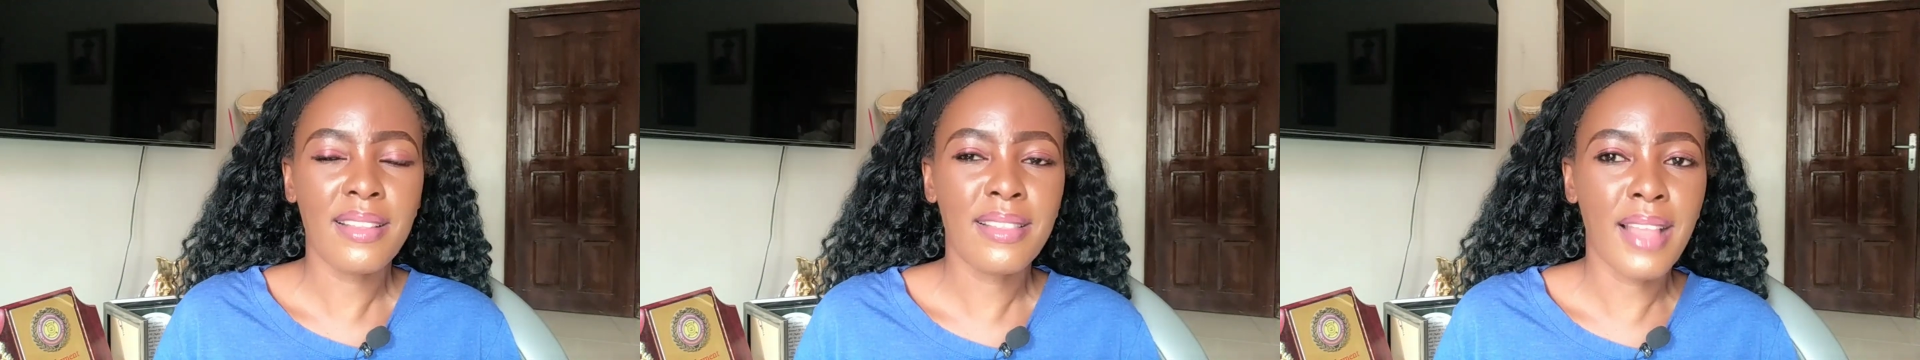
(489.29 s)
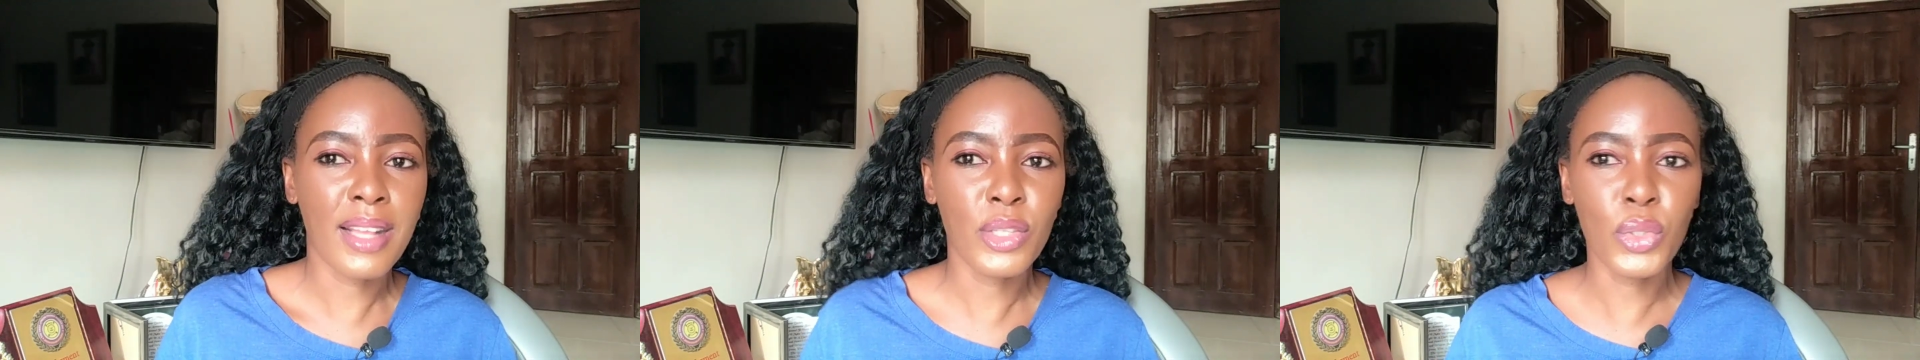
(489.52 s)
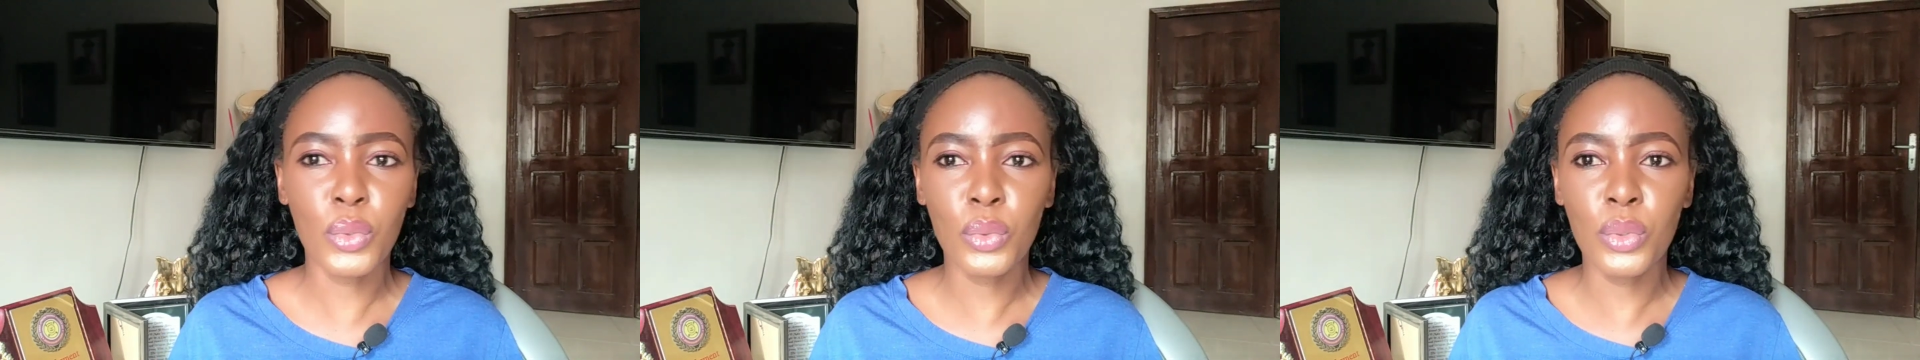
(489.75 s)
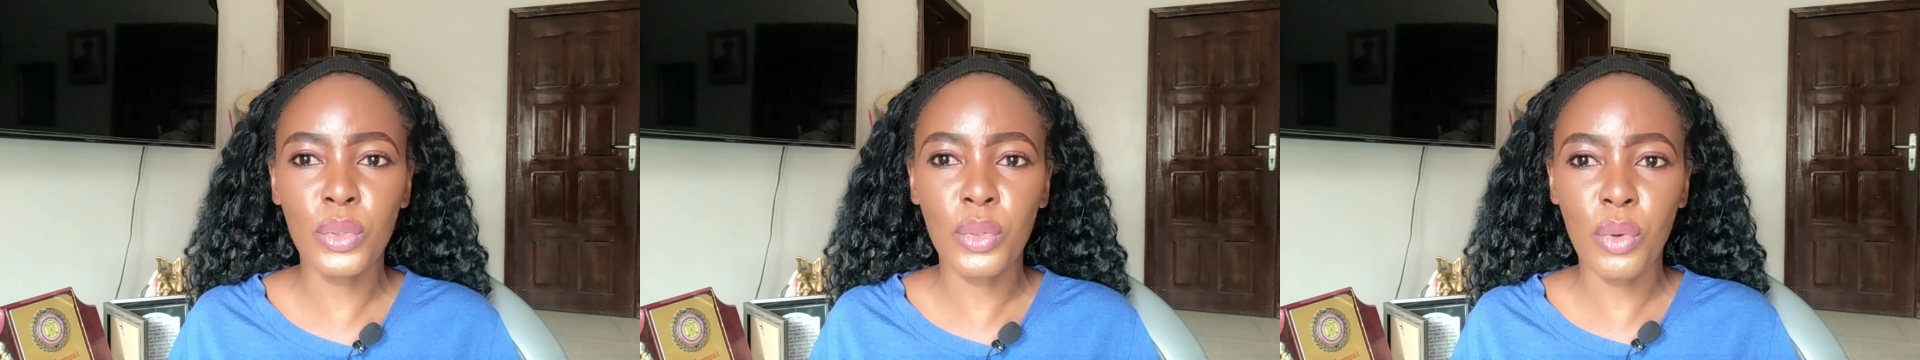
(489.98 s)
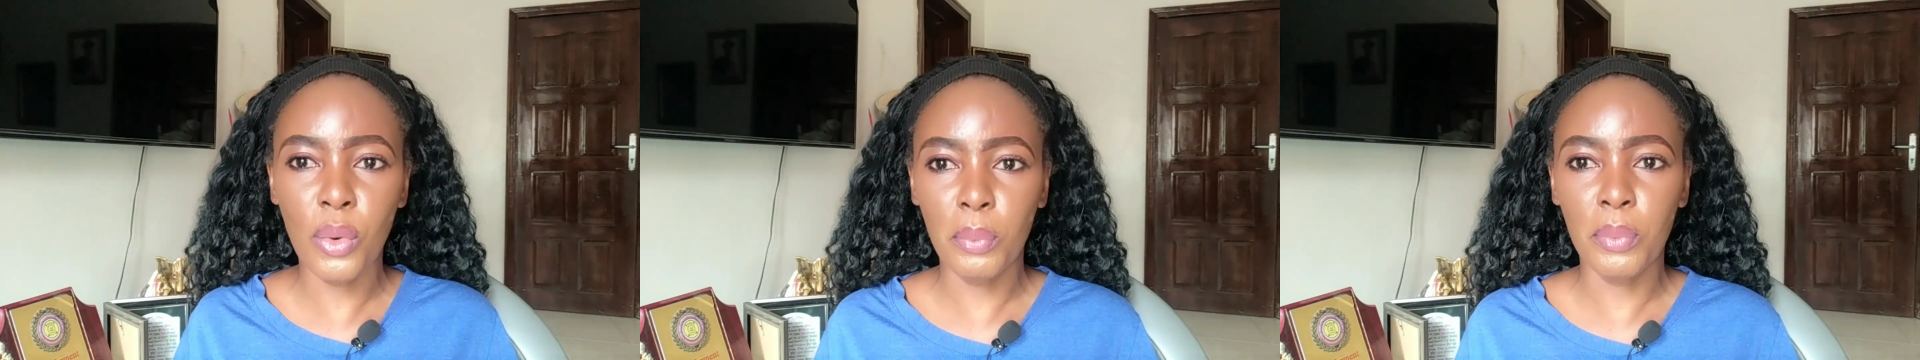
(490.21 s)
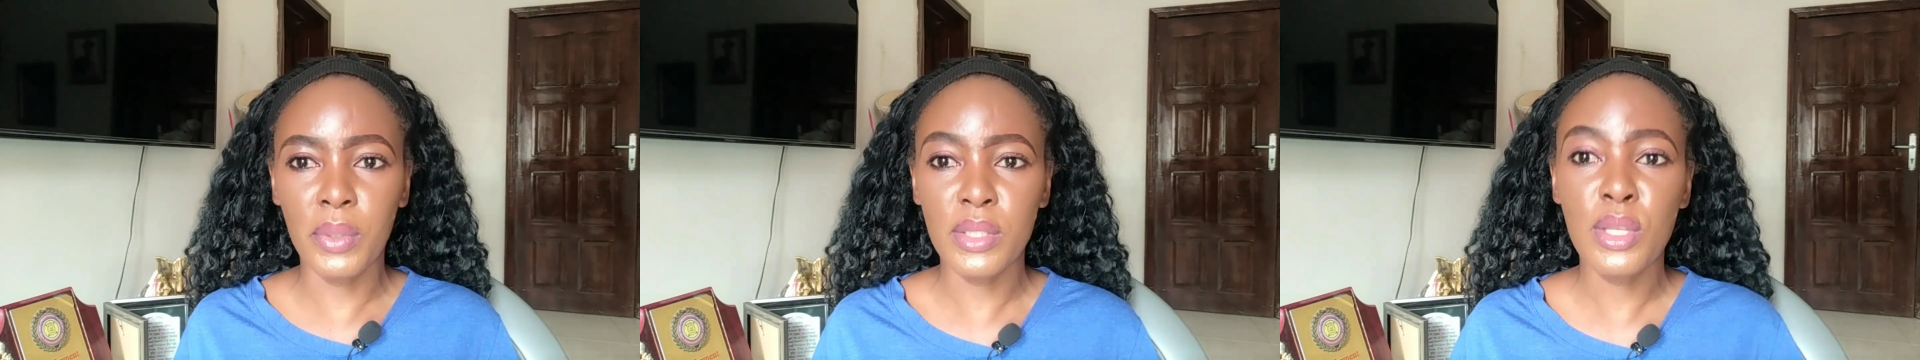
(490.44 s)
that you could
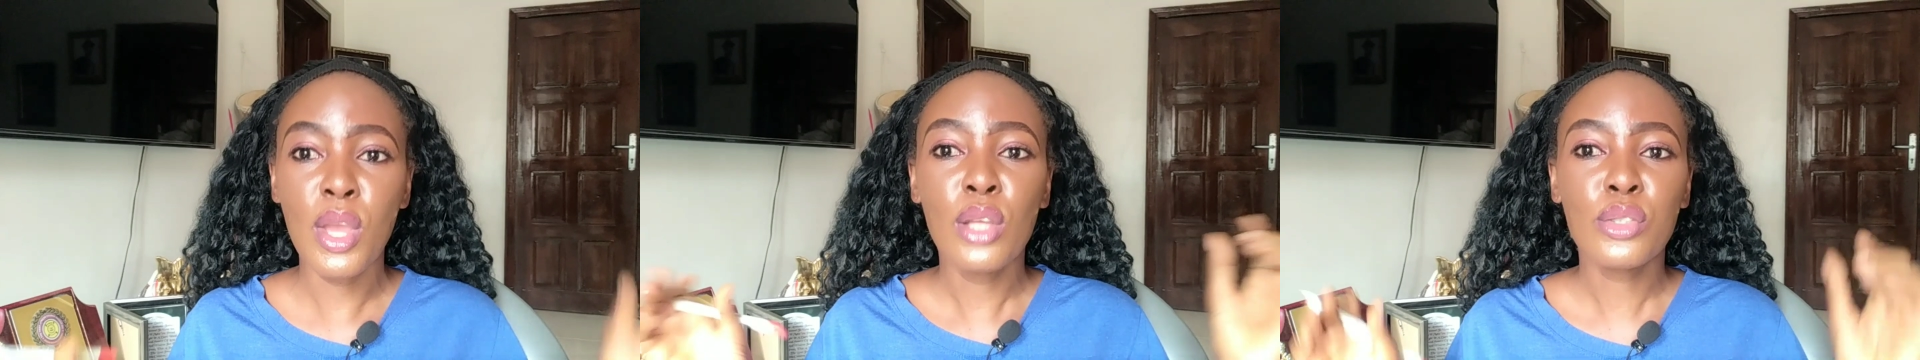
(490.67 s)
cope with.